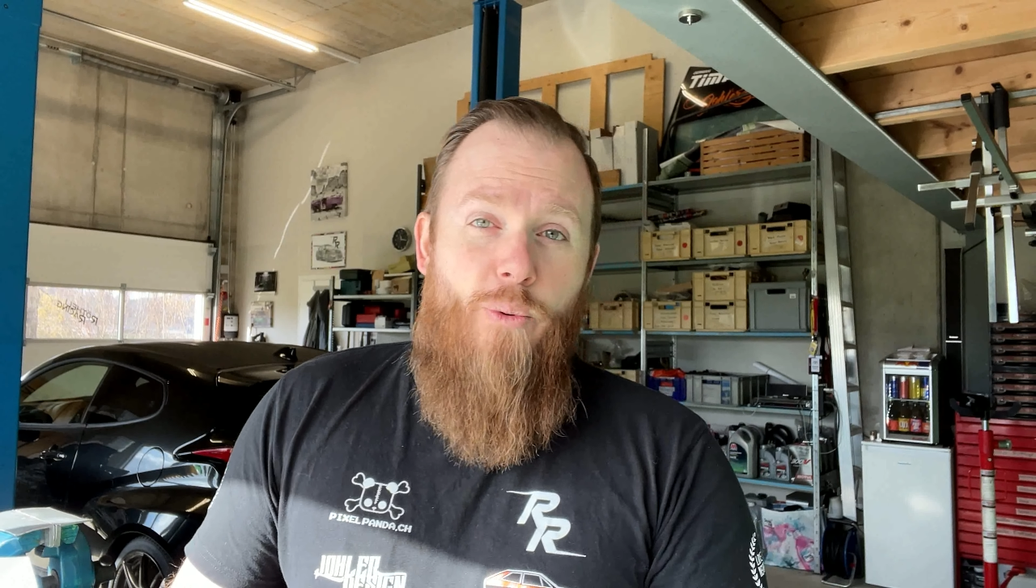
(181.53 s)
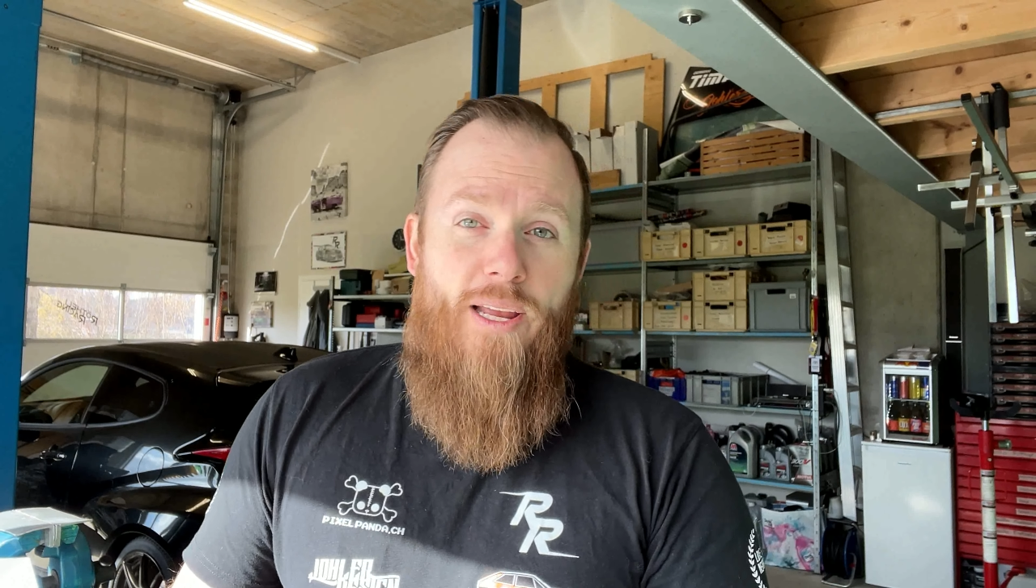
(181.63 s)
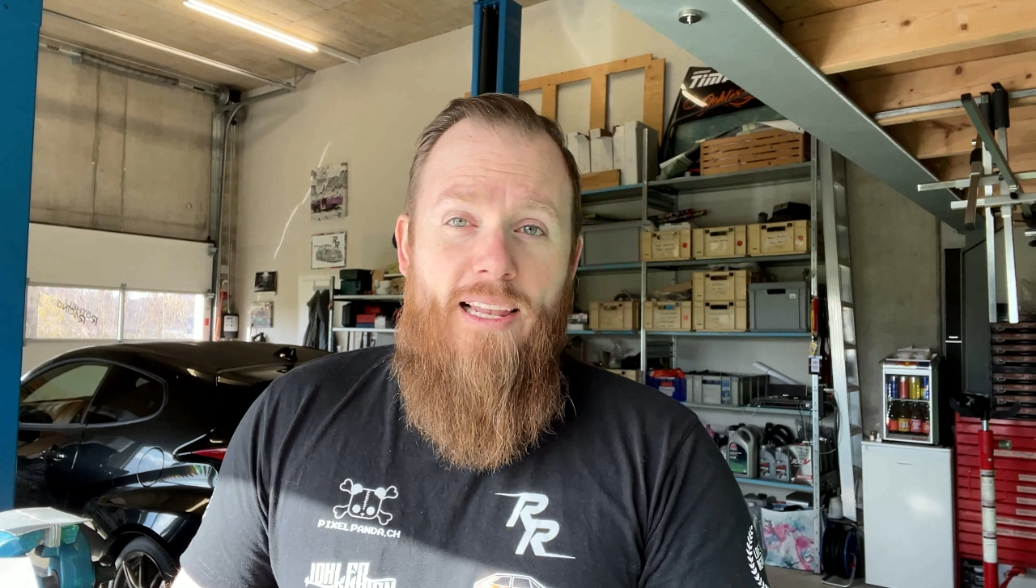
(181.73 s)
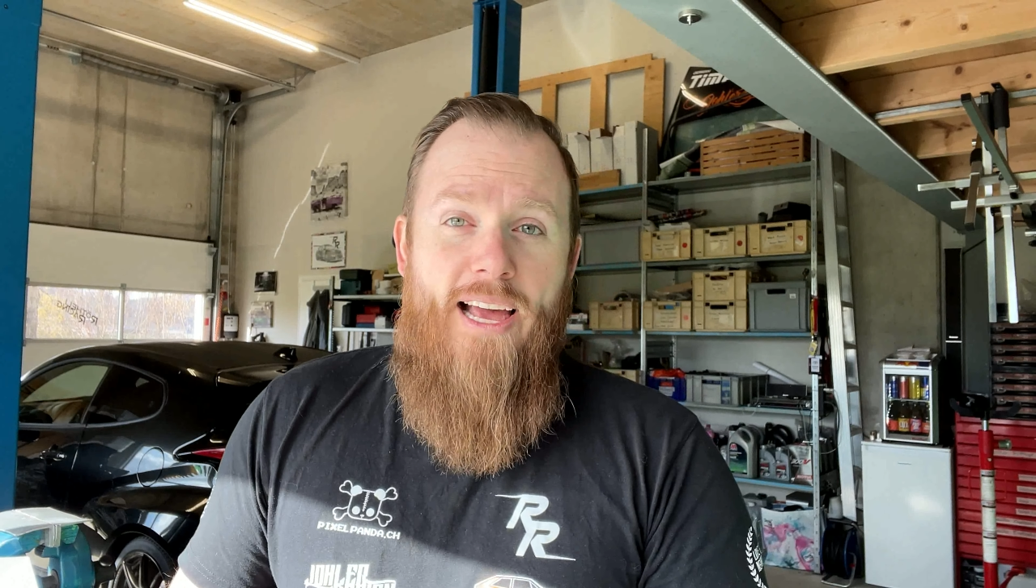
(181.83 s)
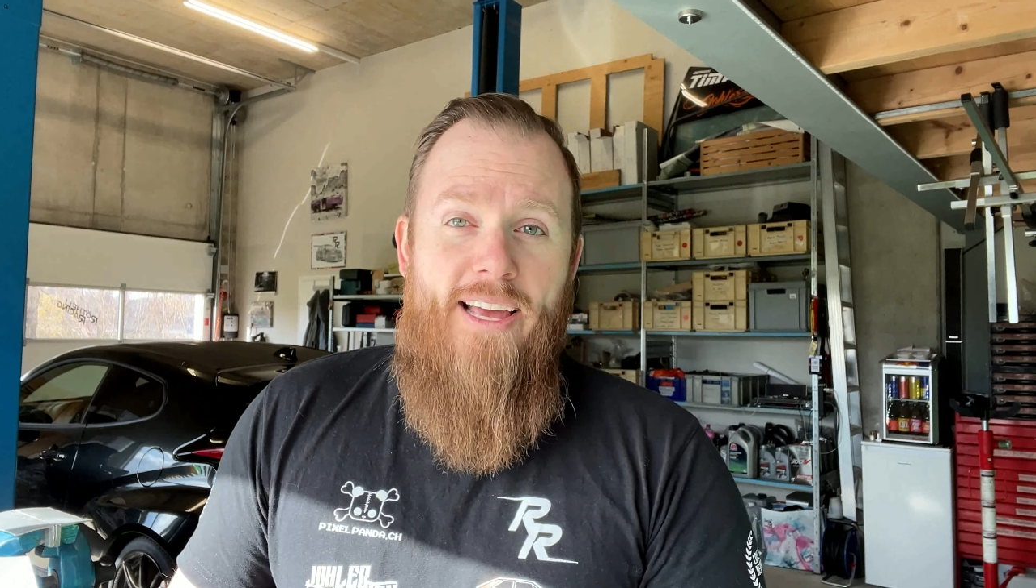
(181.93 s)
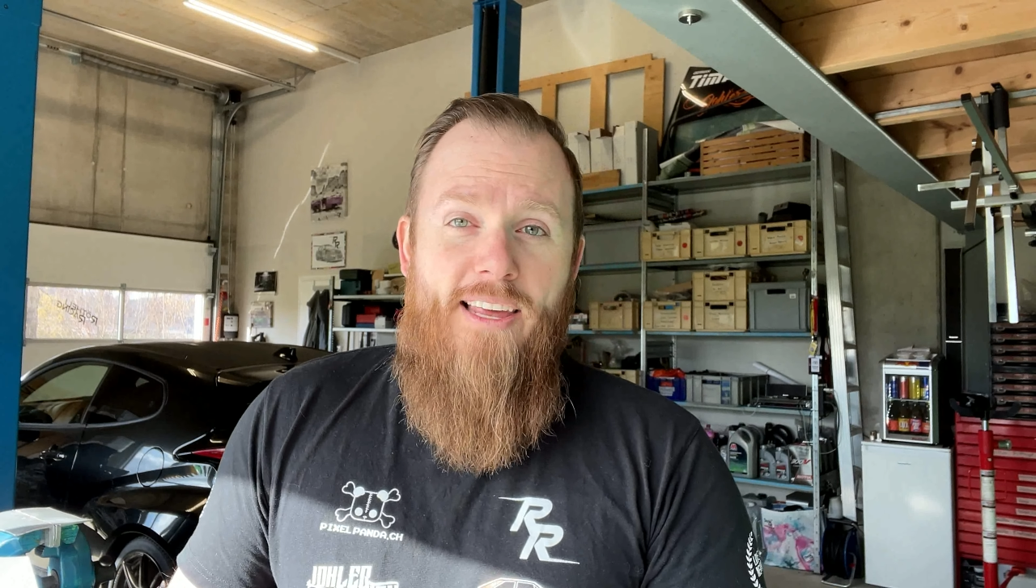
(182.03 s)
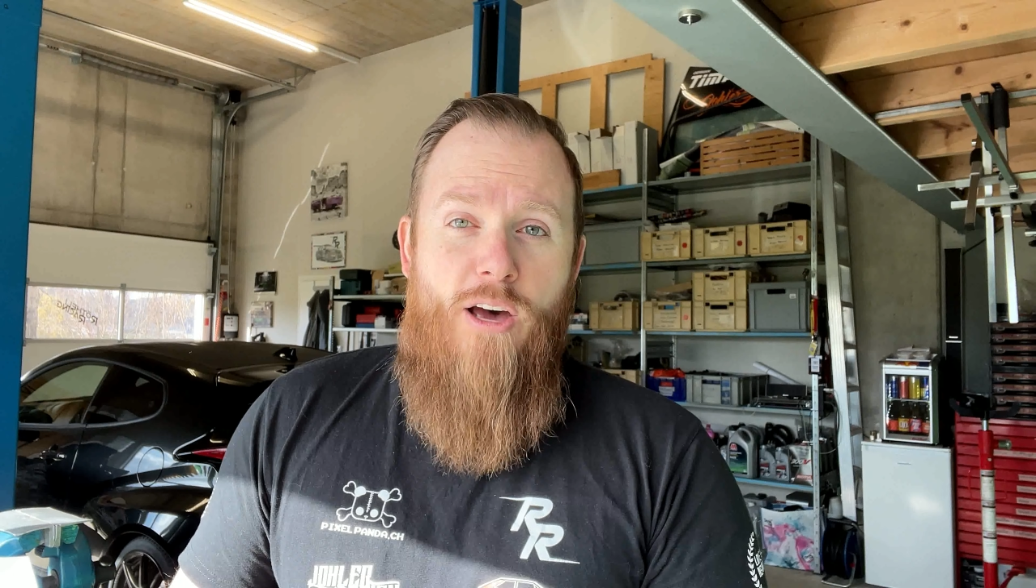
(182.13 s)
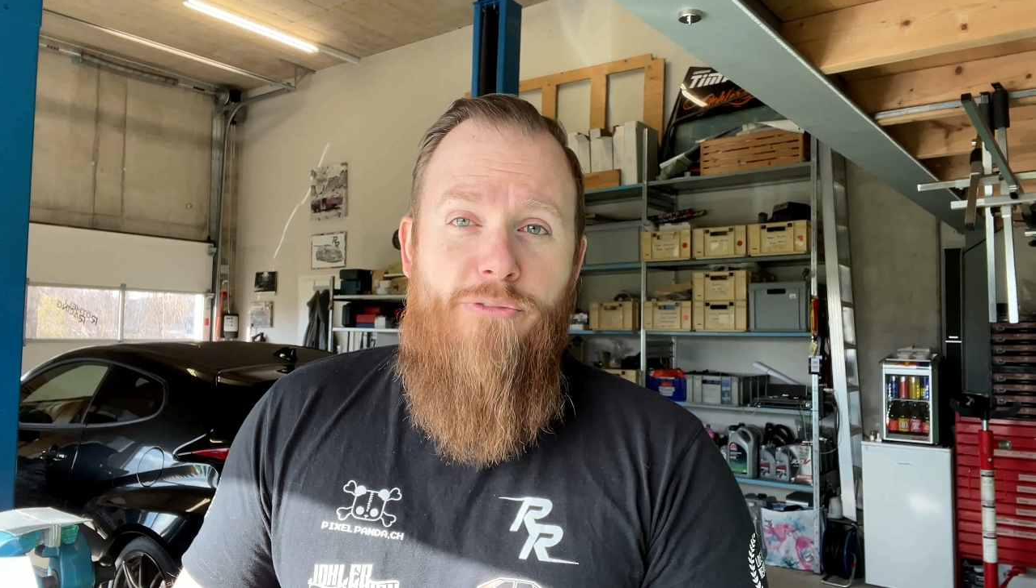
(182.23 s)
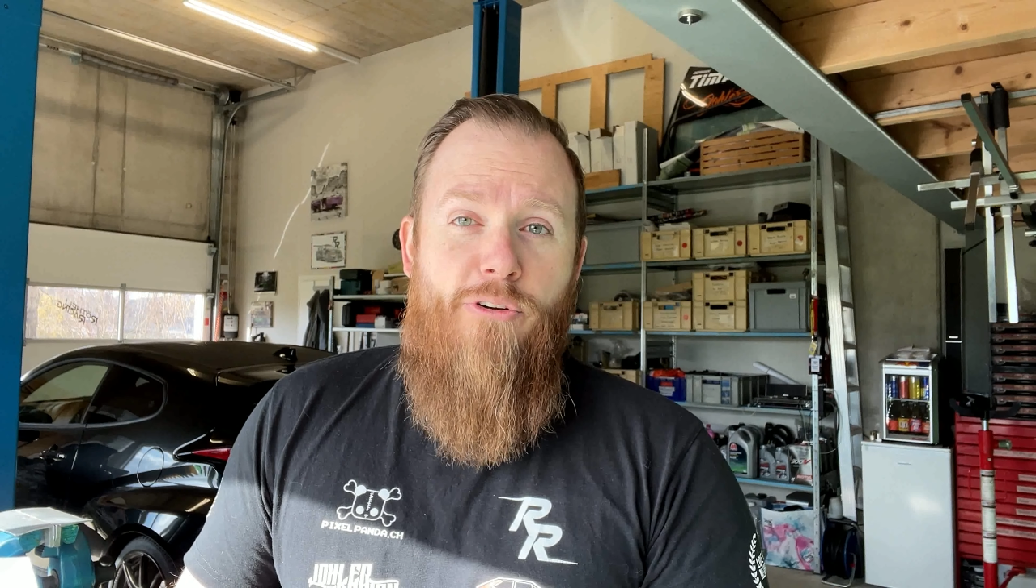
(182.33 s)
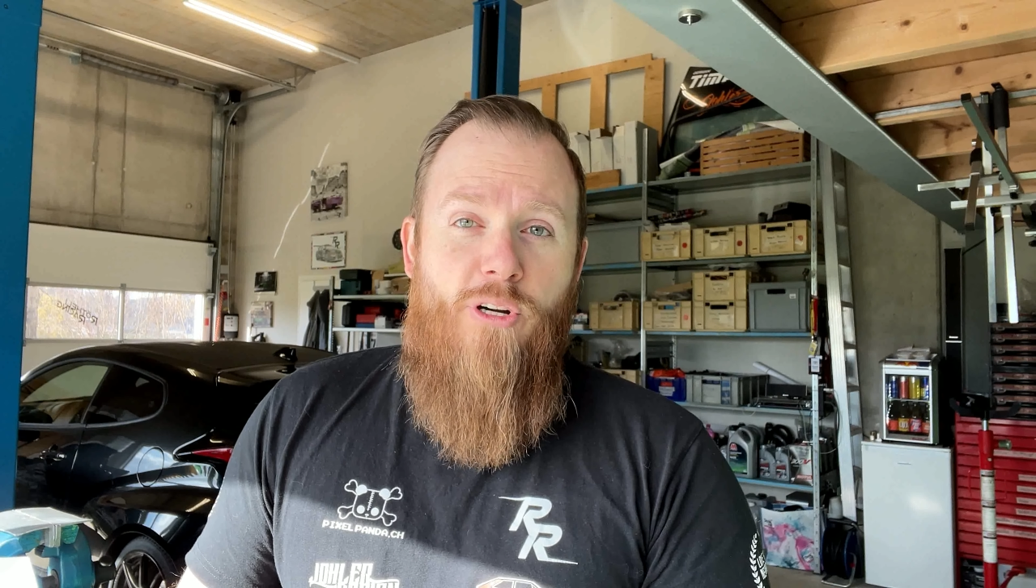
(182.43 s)
will head
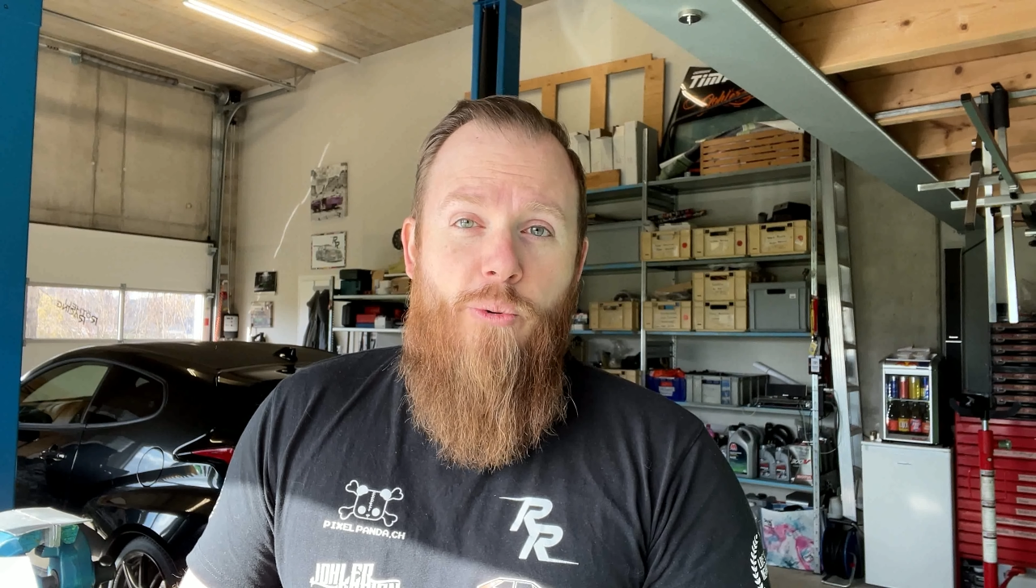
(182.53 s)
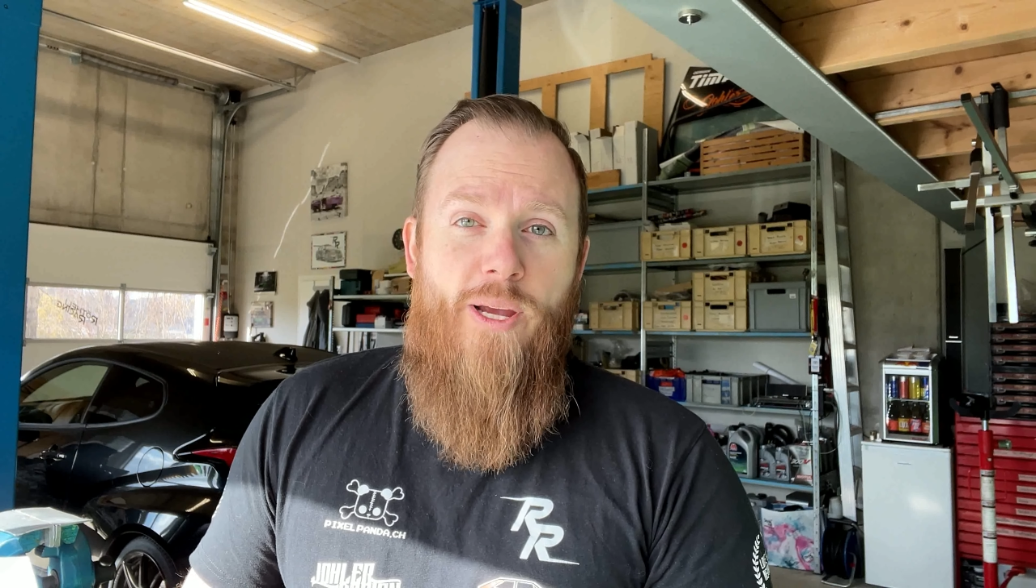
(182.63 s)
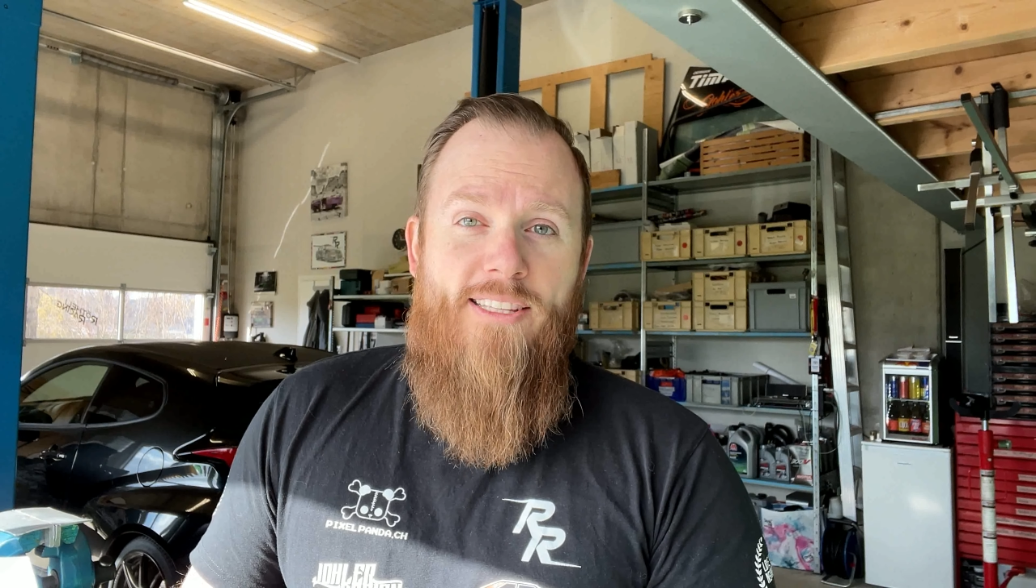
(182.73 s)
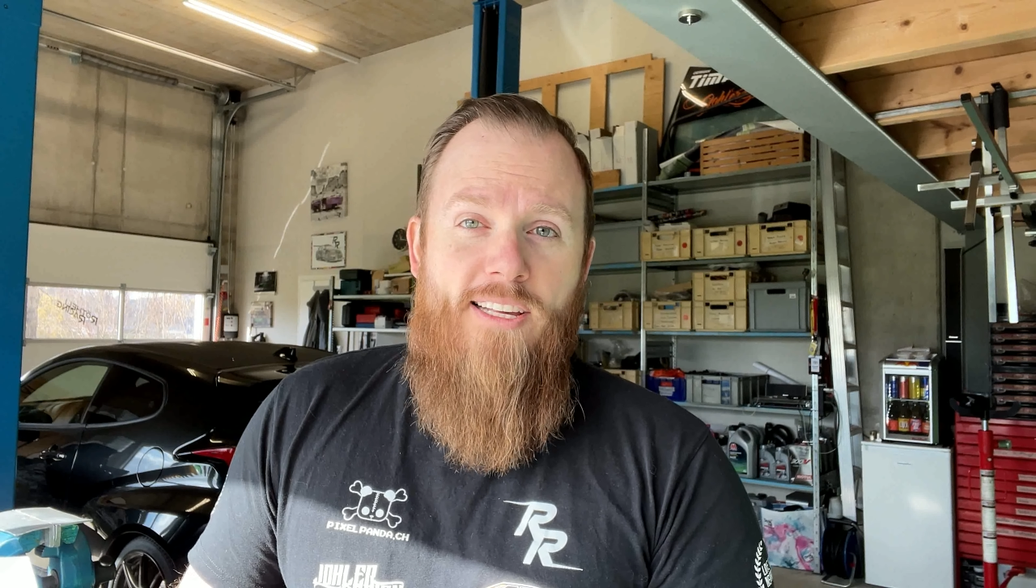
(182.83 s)
out for a quick